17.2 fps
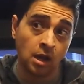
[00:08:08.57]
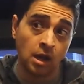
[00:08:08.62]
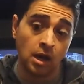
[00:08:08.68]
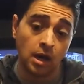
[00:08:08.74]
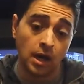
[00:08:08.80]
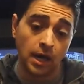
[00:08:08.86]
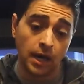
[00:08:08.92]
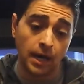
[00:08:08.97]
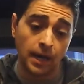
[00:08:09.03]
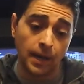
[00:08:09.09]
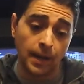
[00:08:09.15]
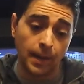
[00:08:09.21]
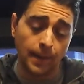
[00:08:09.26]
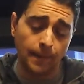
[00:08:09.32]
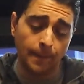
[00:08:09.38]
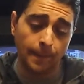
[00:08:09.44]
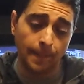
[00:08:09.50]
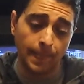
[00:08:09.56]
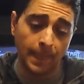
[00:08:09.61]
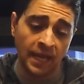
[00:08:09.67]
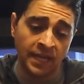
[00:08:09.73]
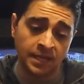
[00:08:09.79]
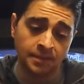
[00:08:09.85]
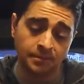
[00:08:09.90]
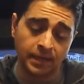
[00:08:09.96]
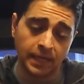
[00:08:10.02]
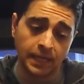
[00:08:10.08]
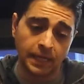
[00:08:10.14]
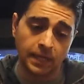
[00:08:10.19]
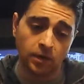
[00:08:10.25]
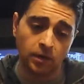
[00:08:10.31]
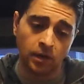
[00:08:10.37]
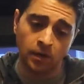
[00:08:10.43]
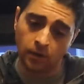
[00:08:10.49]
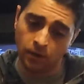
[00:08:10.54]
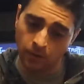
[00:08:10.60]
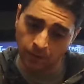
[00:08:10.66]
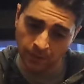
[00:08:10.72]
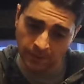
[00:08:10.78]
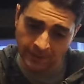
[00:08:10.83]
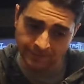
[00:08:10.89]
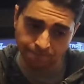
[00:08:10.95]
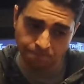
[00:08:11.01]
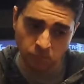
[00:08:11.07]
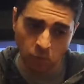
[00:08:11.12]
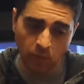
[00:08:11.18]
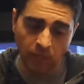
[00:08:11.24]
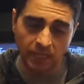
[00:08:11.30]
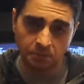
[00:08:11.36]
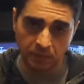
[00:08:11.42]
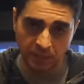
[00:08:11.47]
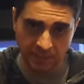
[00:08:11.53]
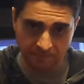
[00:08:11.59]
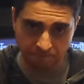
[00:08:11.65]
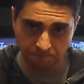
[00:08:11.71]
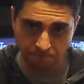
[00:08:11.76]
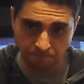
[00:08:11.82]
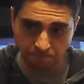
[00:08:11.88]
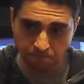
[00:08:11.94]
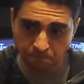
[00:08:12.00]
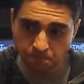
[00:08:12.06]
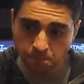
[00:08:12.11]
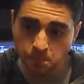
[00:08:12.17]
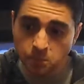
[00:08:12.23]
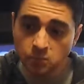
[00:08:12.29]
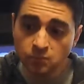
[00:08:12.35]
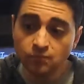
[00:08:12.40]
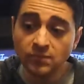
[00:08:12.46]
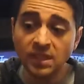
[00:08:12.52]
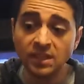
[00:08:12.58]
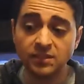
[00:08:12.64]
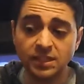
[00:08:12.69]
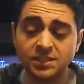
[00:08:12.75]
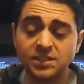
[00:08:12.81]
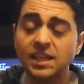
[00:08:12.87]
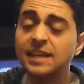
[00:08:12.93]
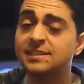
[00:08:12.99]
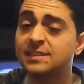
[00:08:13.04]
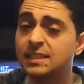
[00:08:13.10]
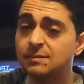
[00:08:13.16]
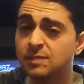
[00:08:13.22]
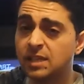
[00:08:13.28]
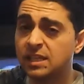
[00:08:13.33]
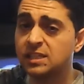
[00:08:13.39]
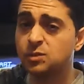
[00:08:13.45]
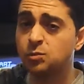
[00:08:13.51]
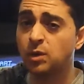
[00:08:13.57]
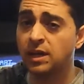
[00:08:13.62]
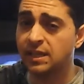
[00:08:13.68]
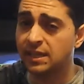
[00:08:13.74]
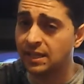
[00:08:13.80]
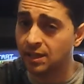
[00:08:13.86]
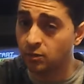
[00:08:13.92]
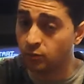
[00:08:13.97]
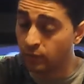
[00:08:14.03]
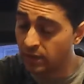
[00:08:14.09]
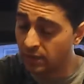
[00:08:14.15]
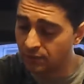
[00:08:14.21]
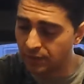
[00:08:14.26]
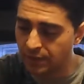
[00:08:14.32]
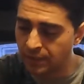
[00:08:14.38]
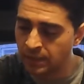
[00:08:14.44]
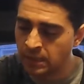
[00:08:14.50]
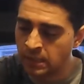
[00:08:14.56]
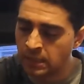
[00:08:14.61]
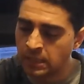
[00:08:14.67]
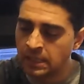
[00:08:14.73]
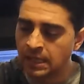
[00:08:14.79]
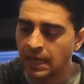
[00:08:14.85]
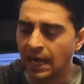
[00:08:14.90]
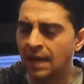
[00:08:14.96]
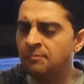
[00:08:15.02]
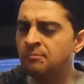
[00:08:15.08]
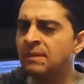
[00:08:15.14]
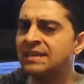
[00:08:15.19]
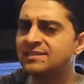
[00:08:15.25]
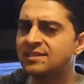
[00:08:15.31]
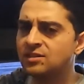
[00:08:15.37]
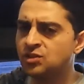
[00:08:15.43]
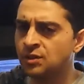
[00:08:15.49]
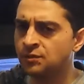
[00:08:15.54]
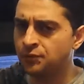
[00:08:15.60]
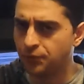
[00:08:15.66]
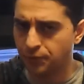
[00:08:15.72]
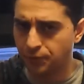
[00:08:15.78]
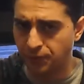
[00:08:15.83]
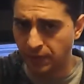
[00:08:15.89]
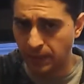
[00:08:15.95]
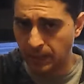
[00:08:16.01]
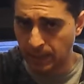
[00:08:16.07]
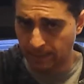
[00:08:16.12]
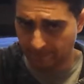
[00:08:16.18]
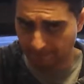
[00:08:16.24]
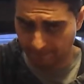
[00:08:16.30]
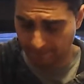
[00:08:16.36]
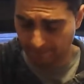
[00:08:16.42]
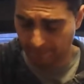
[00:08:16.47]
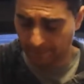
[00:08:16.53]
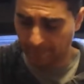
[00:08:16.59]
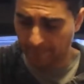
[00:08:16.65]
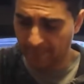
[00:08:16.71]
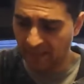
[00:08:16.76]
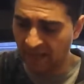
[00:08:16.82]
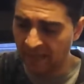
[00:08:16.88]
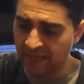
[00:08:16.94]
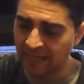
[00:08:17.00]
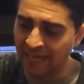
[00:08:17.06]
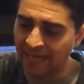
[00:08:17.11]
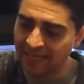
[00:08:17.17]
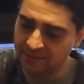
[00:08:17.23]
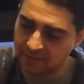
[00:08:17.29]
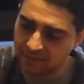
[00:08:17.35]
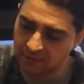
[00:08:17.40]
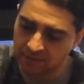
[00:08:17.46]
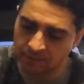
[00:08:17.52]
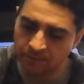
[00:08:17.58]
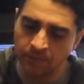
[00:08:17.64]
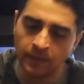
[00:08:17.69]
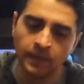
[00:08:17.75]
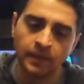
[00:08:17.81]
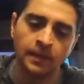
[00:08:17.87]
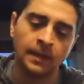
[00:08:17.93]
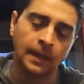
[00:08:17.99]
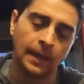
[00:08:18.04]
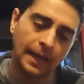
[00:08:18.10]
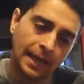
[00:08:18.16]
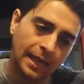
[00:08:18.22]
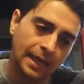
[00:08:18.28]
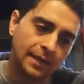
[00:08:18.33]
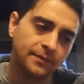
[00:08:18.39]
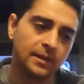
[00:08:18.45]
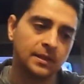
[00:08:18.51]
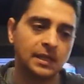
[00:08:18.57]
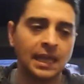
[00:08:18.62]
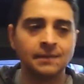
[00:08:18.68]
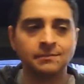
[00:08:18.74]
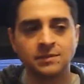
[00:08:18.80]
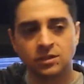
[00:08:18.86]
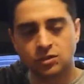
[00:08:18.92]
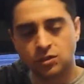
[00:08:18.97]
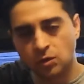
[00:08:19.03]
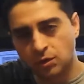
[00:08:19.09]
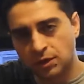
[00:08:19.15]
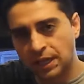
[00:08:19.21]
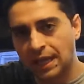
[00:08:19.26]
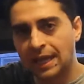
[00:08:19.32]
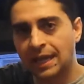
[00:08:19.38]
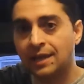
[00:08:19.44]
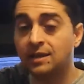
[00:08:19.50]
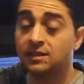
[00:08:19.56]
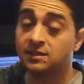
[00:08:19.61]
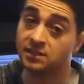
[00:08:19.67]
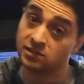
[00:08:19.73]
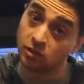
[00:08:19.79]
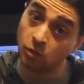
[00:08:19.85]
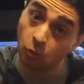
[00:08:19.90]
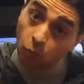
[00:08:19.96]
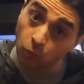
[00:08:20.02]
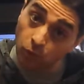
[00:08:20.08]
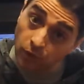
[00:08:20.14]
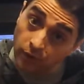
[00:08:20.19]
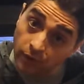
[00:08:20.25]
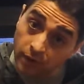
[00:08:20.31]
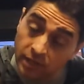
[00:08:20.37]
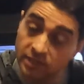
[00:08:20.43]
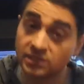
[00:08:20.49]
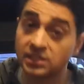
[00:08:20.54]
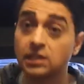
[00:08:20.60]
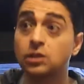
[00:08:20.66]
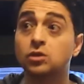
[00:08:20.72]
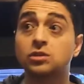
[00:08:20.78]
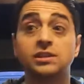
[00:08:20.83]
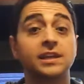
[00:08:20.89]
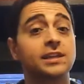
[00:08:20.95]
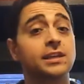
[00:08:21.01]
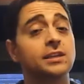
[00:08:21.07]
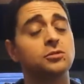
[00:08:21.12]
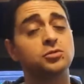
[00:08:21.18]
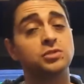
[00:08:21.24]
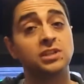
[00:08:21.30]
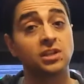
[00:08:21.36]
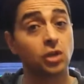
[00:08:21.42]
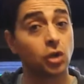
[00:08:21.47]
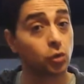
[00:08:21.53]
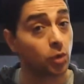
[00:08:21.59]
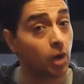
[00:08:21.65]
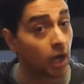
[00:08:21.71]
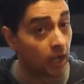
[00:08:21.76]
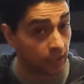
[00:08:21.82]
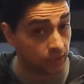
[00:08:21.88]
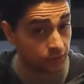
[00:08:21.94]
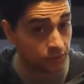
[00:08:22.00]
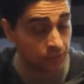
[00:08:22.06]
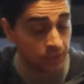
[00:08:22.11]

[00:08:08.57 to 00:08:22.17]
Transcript: And I'm like, uh-oh, wait a minute. This guy seems like he's wanting to get rid of it. I messaged him for fun. And I asked him, hey, the game looks okay. Does it work? Because it looked like it was in a garage.